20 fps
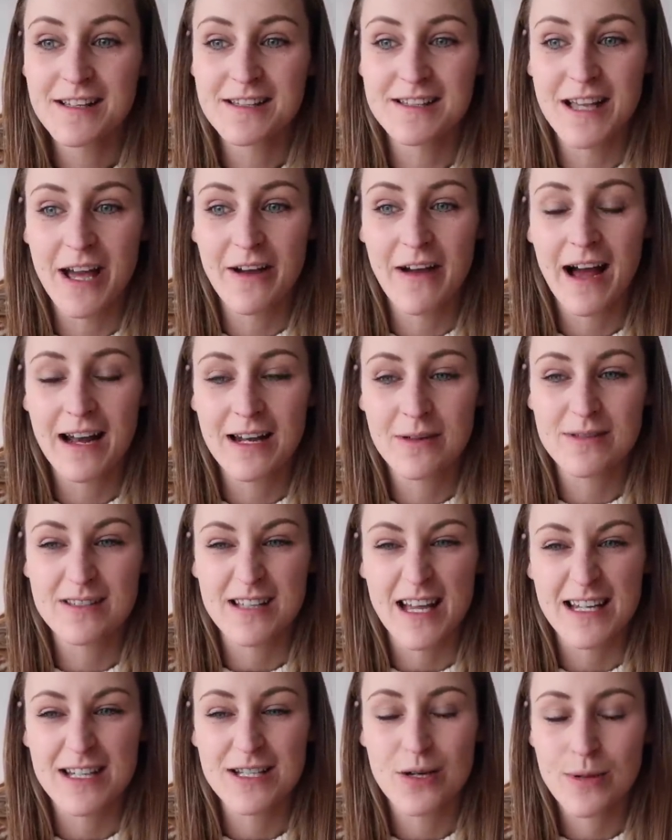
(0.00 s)
So Anna was
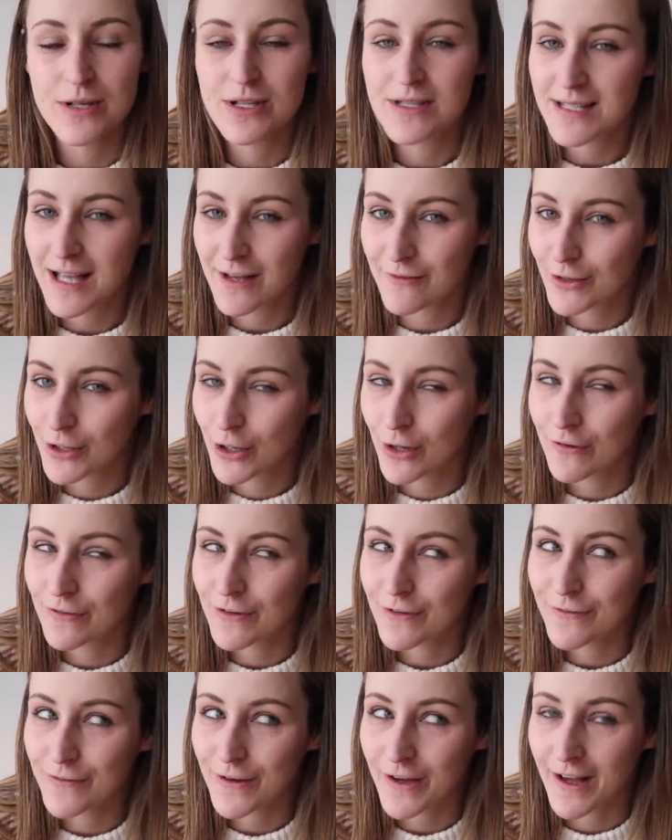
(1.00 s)
like, should we just have a
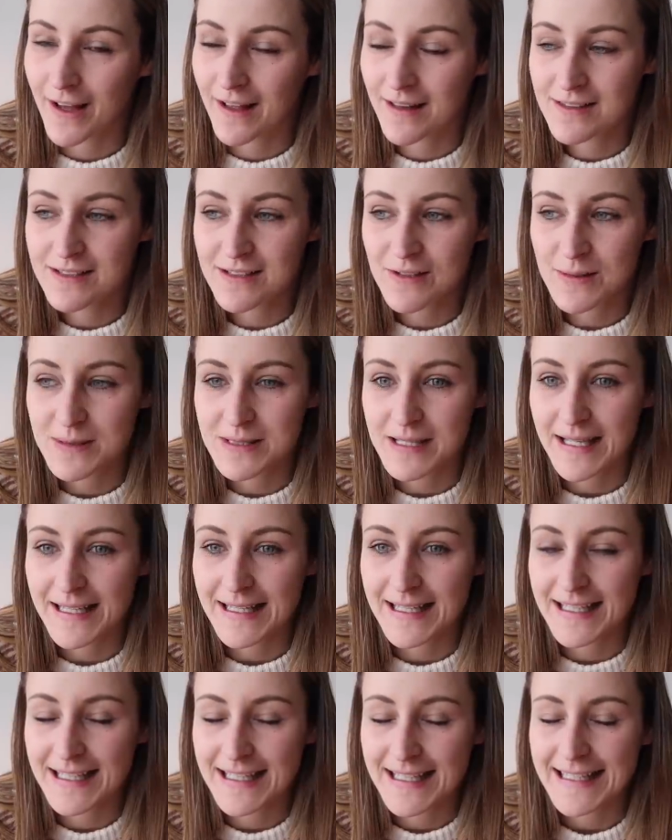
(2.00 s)
coffee first? And I was
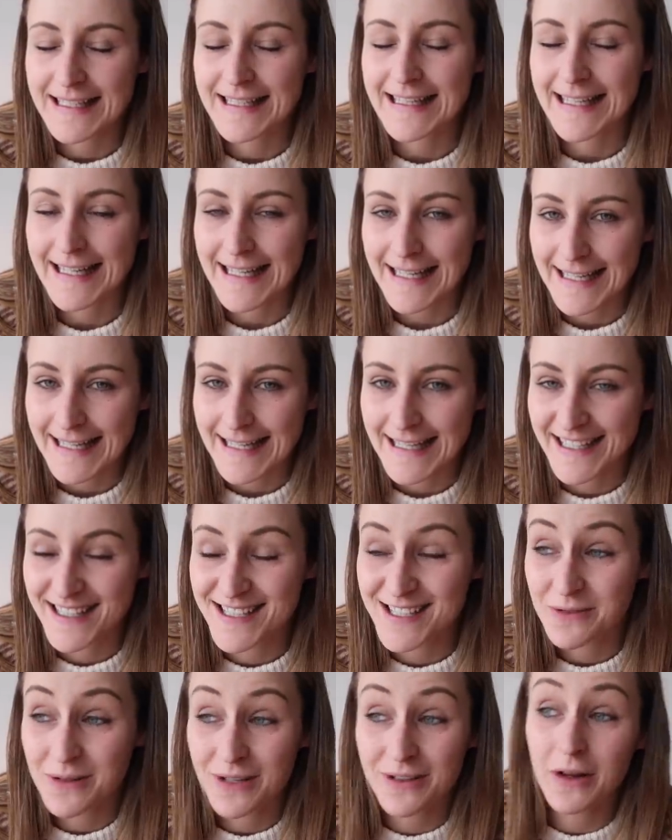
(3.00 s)
like, yeah.
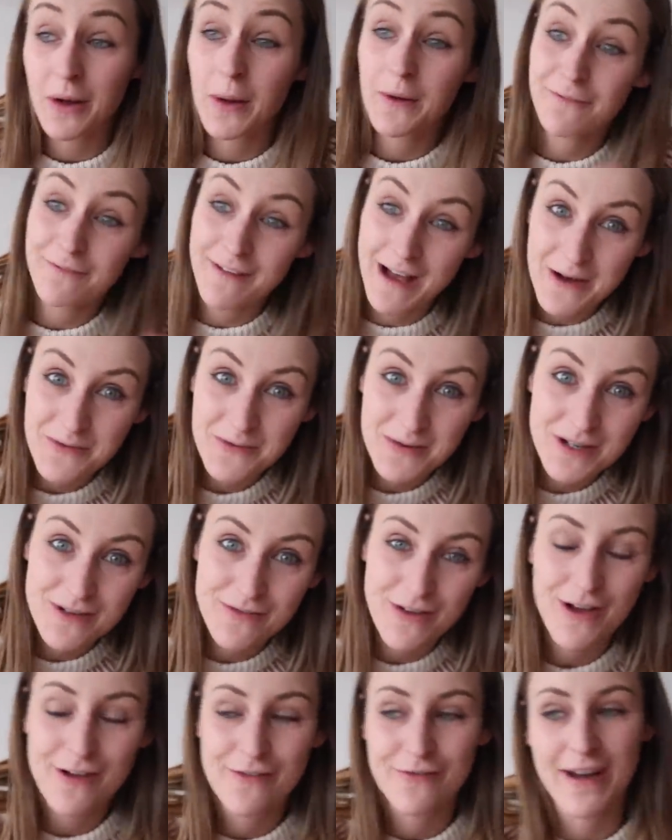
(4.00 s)
So we found one of
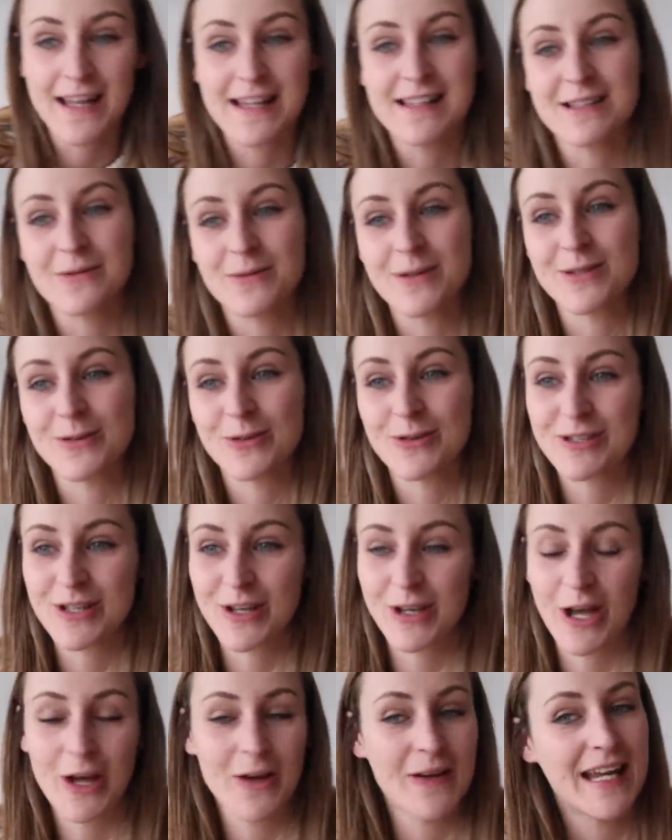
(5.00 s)
her friends that was also
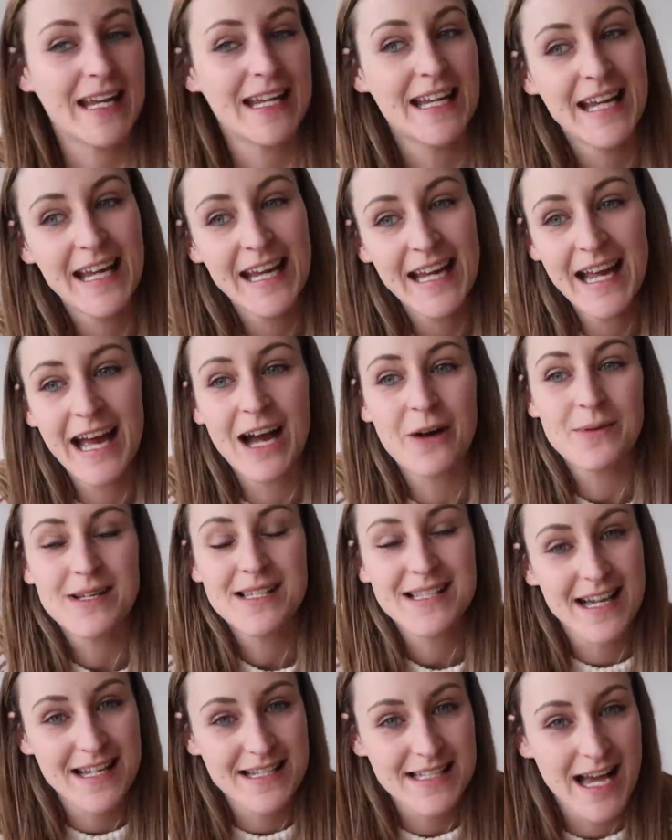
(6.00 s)
going and we
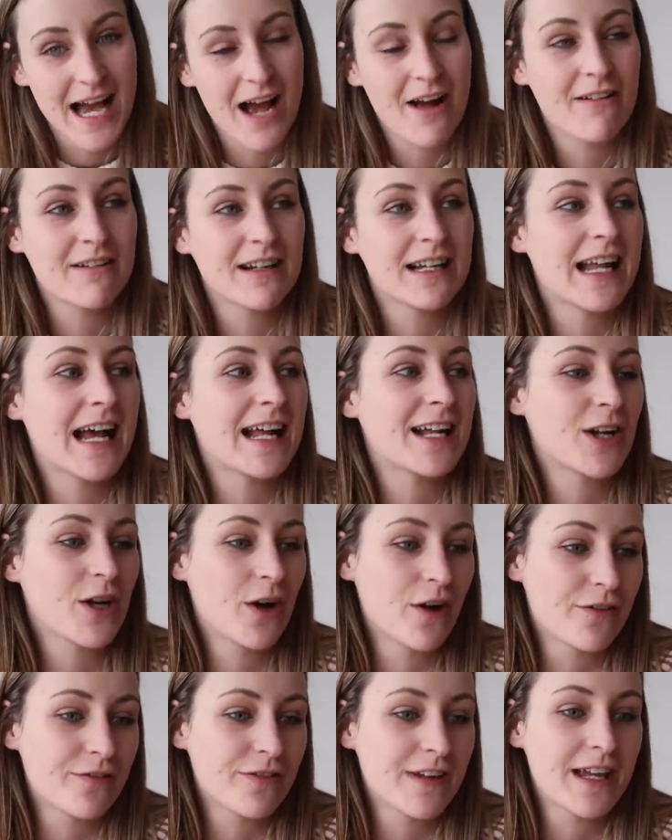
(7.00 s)
sat down and had a
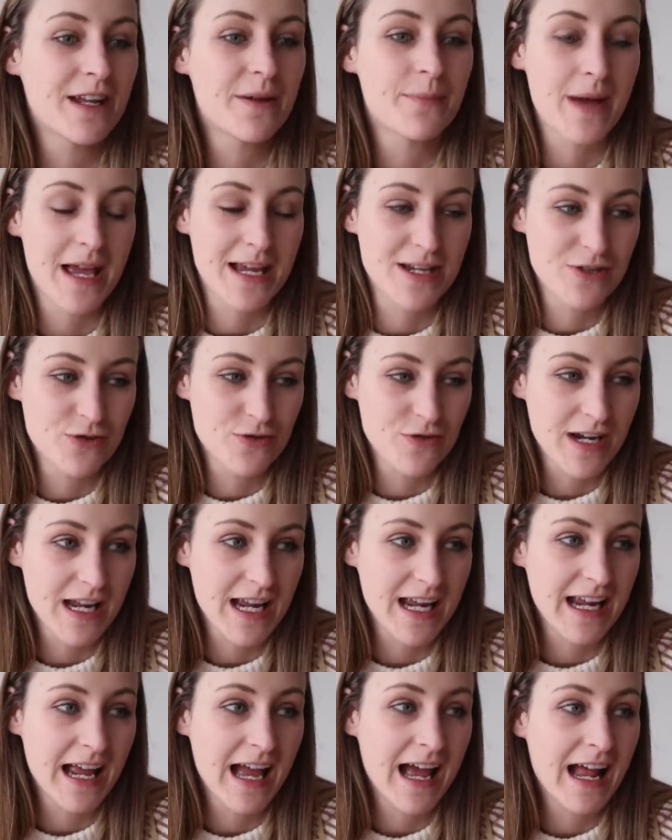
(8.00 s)
coffee and a
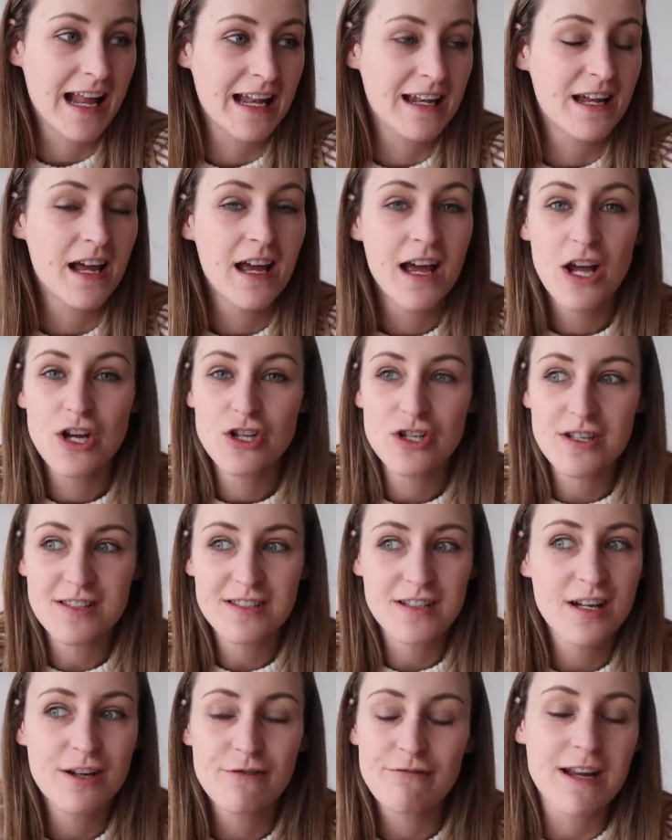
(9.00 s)
pastry and just
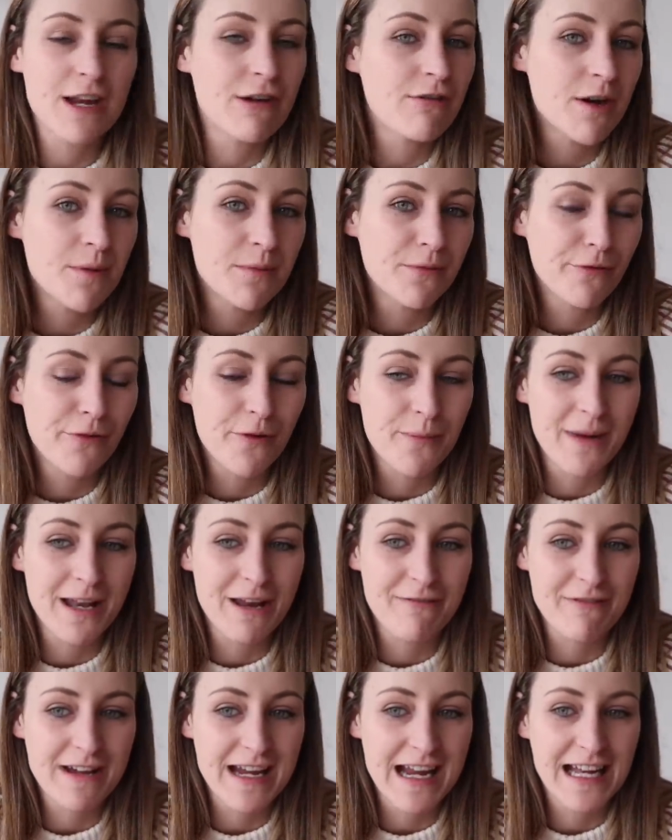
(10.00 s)
kind of regrouped for a
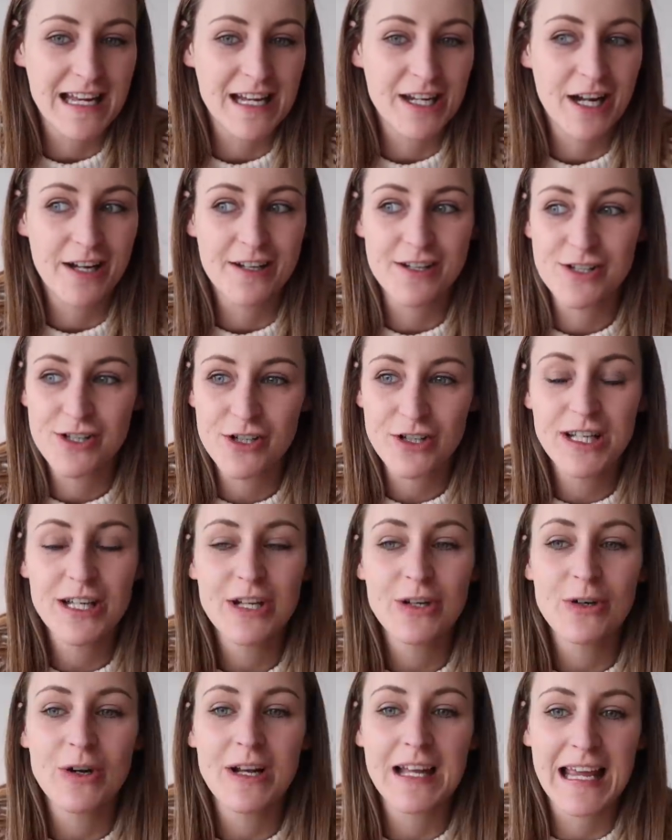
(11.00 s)
minute really and kind of took it
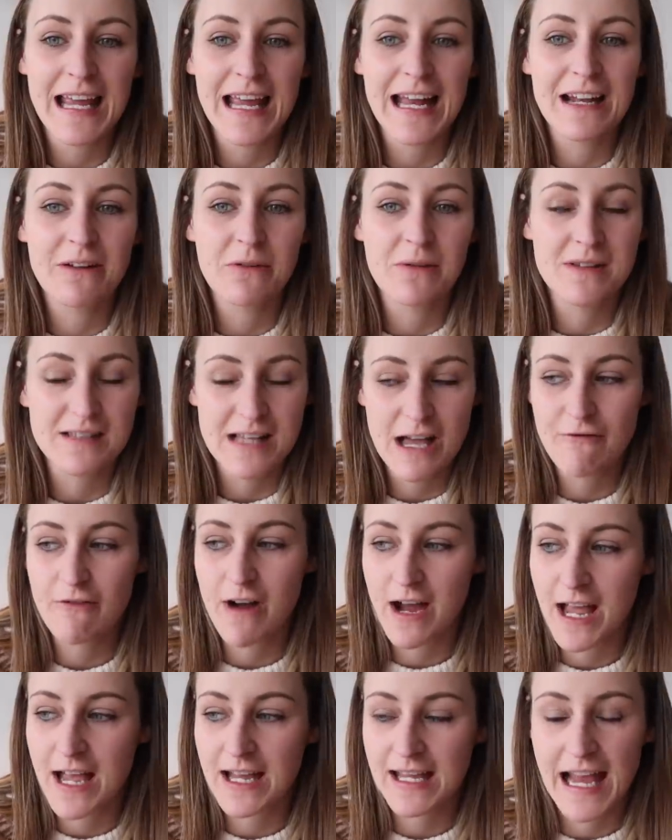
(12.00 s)
all in and was like,
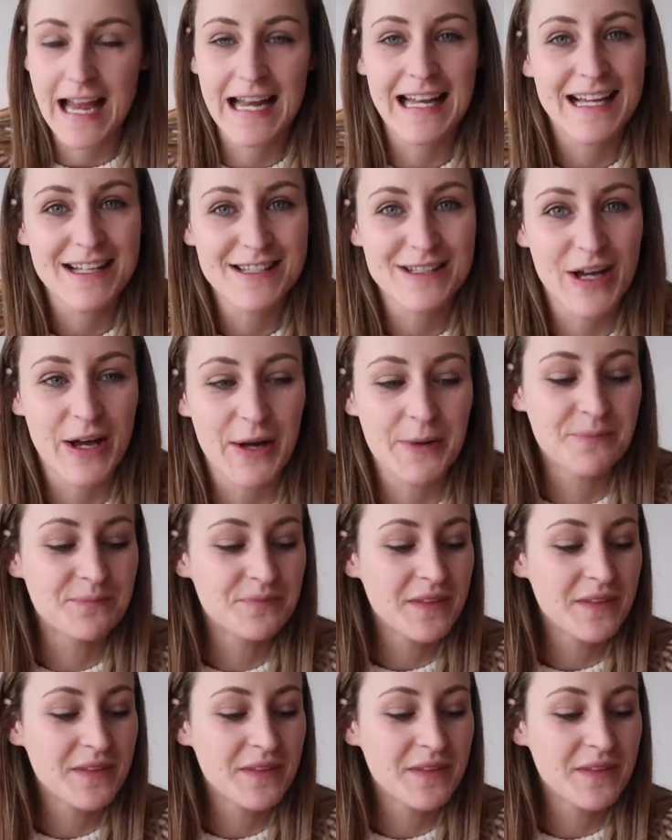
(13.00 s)
right, okay, let's go.